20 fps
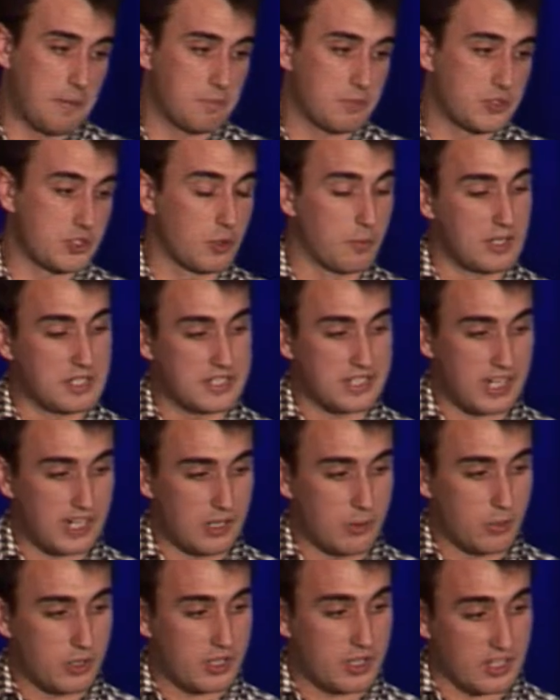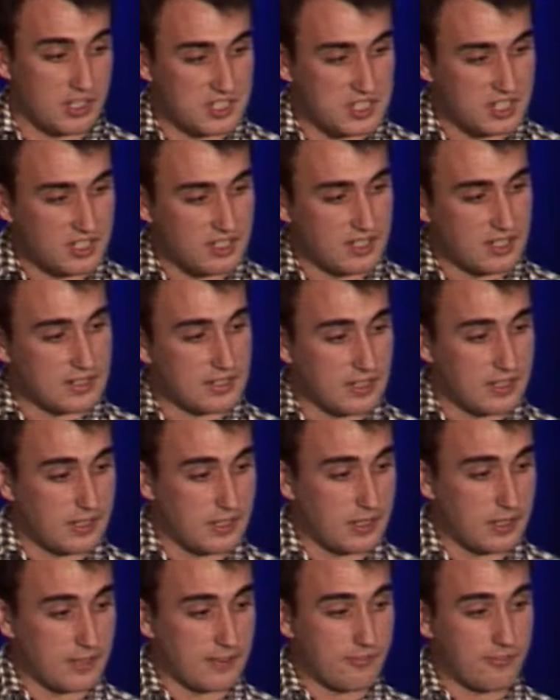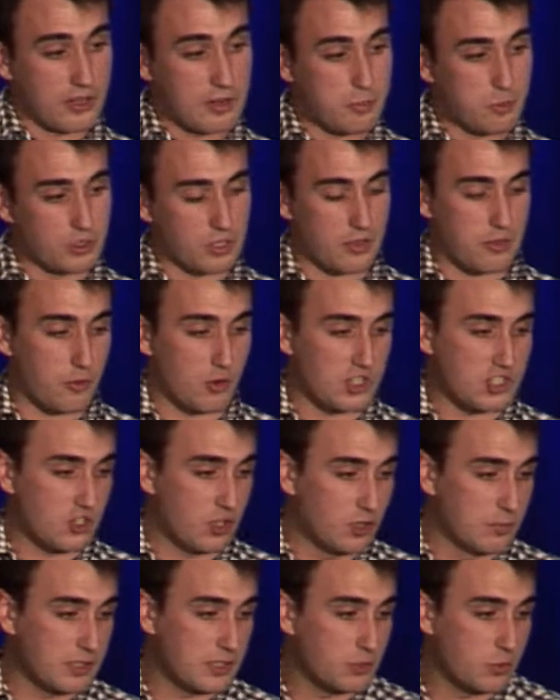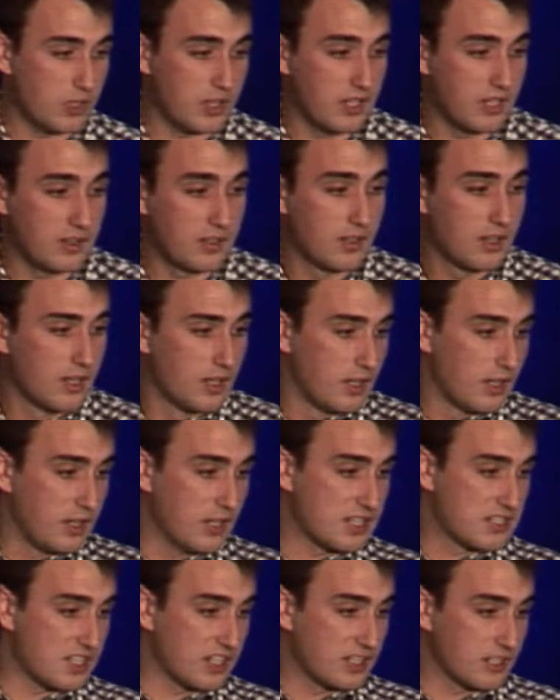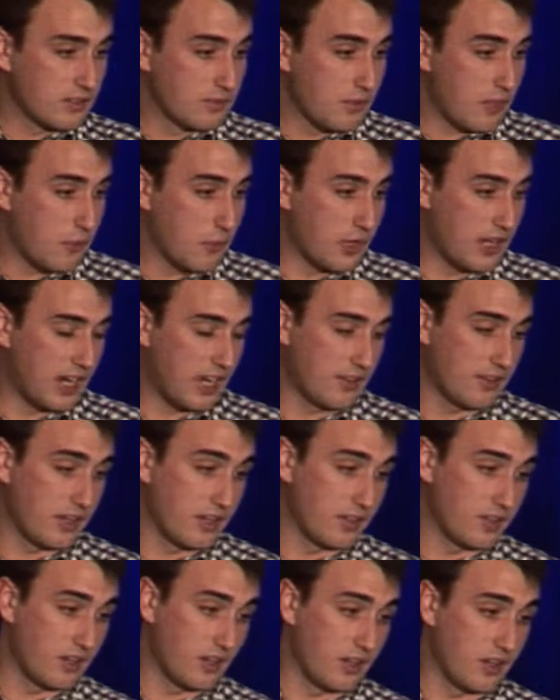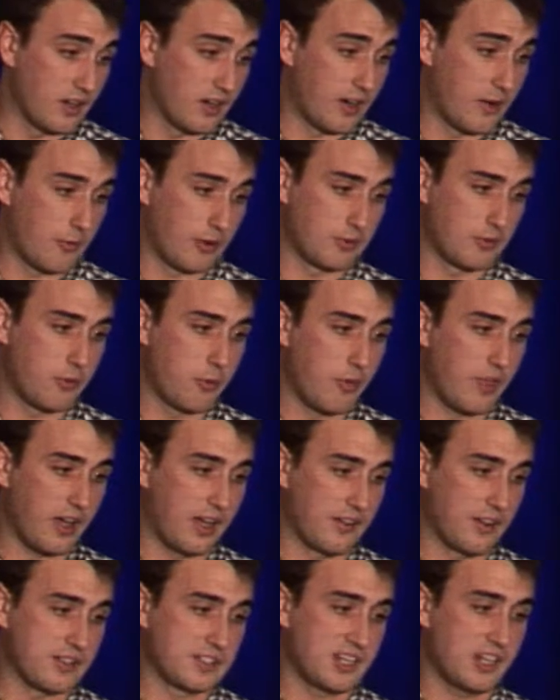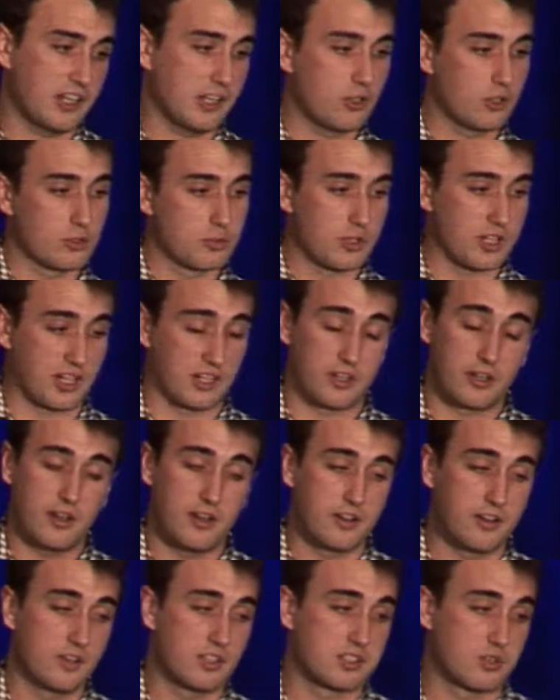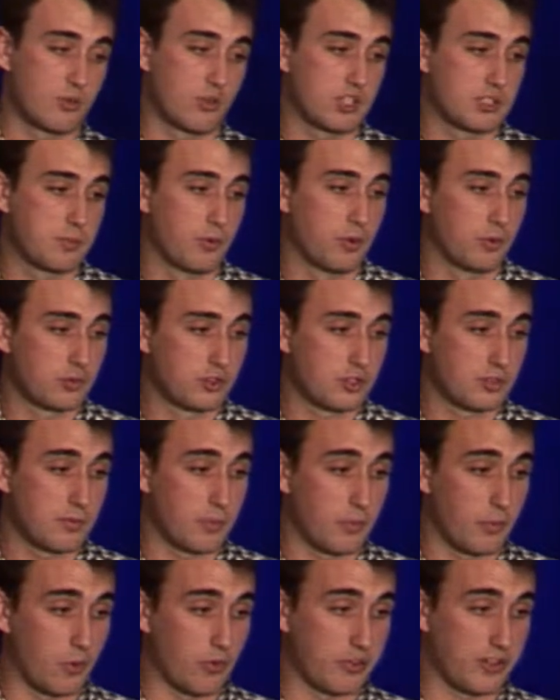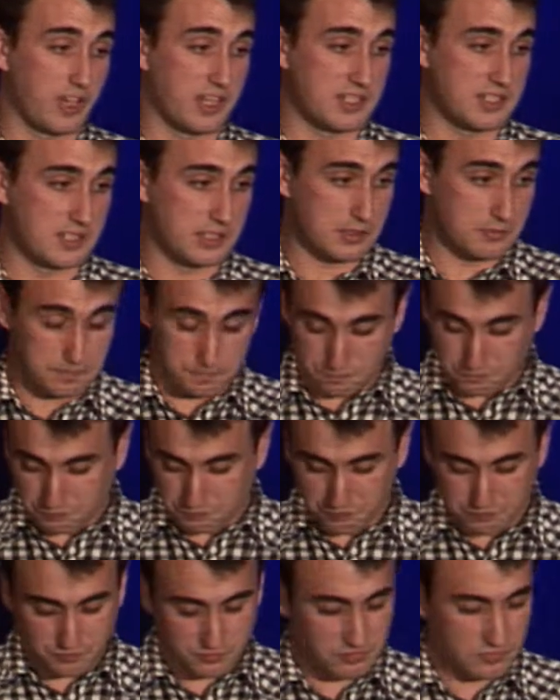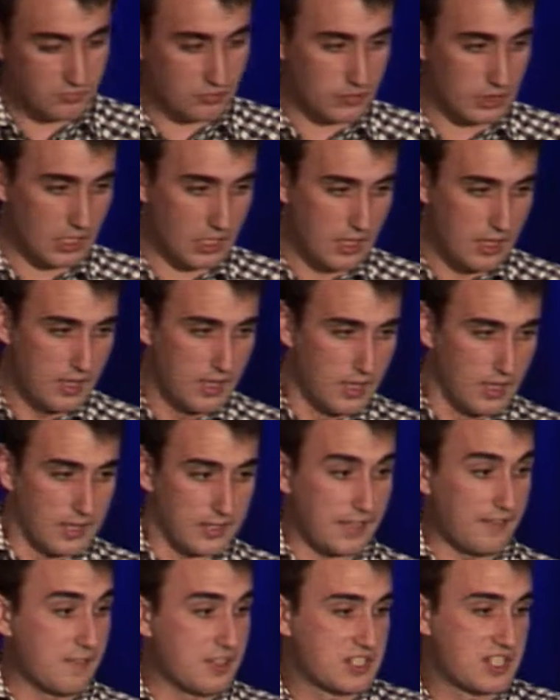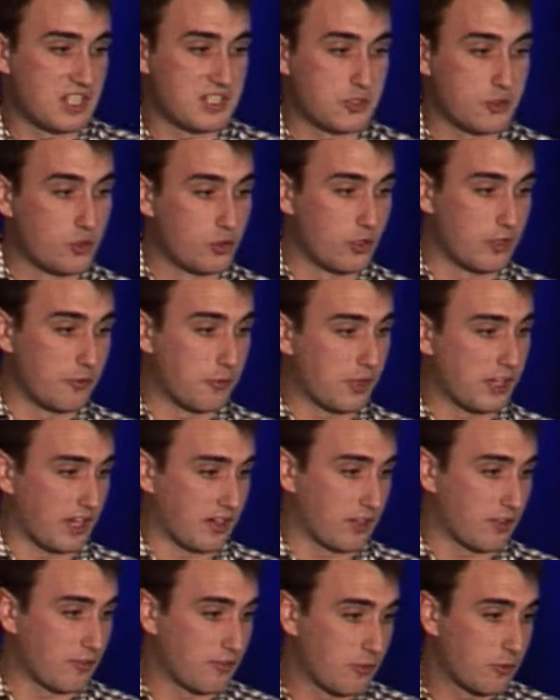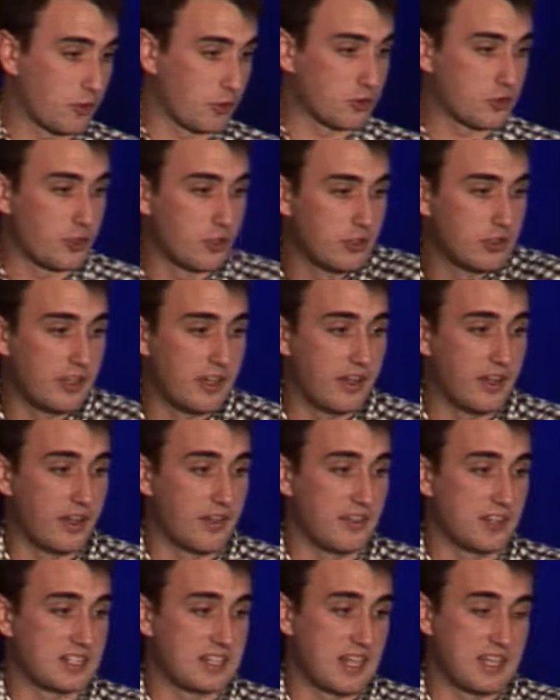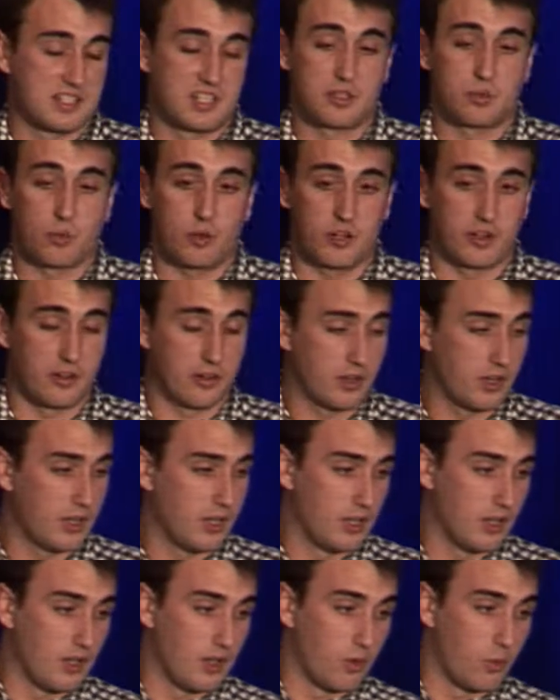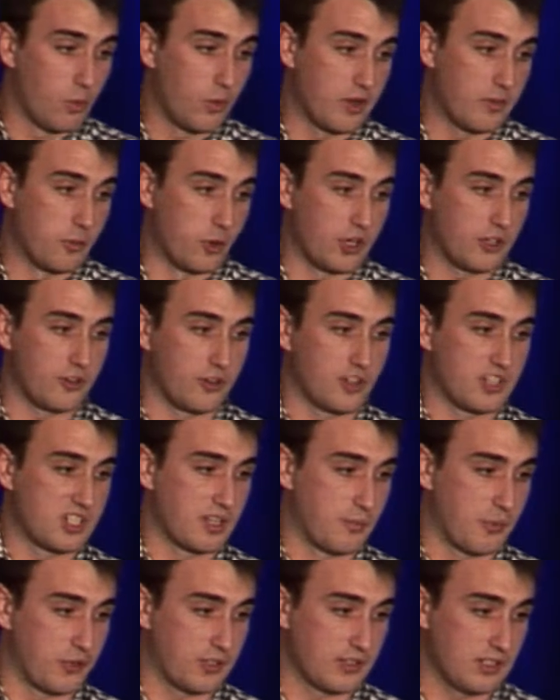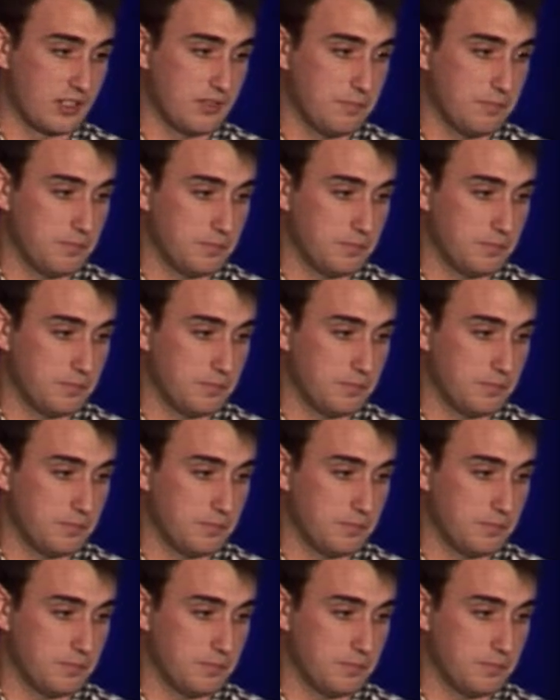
So basically, we can see that if we put a threshold between, let's say, around 300 cycles, we can clearly distinguish both cases. Again, this is true if we can control the slices we're monitoring separately.